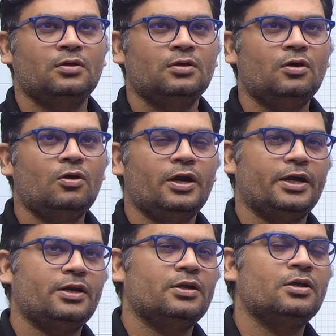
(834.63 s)
All right.
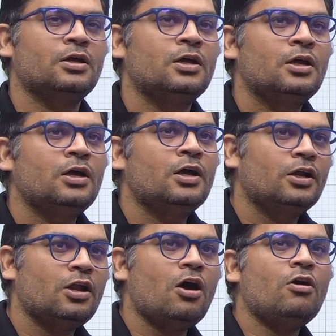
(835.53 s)

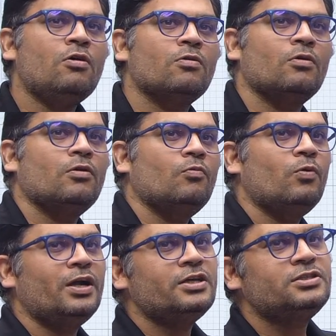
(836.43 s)
Now, what
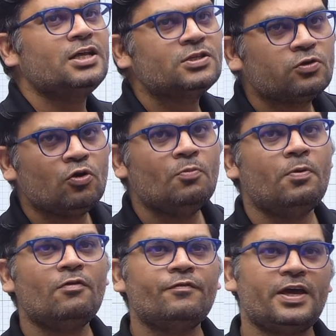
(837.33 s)
is the slope
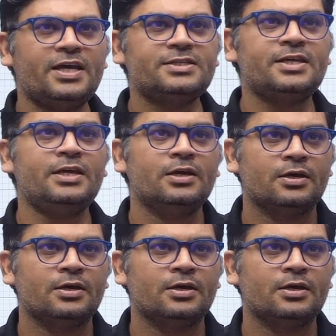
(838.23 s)
of AC?